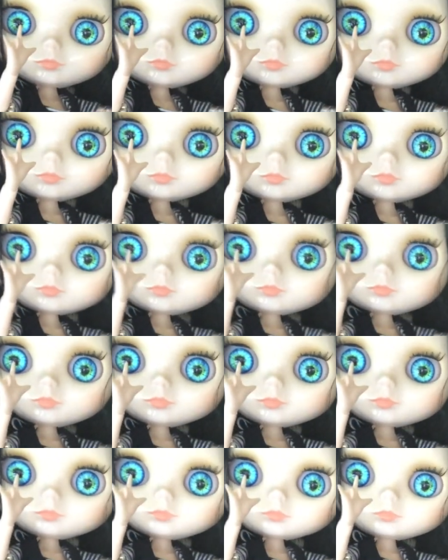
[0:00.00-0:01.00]
Tattoo
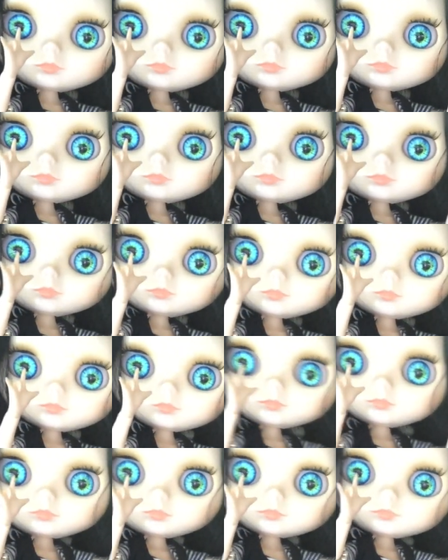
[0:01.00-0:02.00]
Diva's clothes
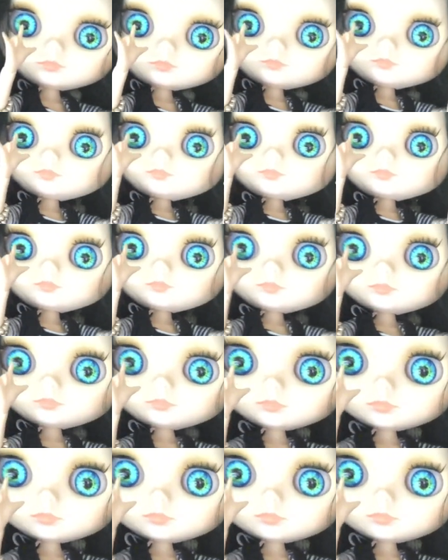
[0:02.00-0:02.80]
on, and I've had to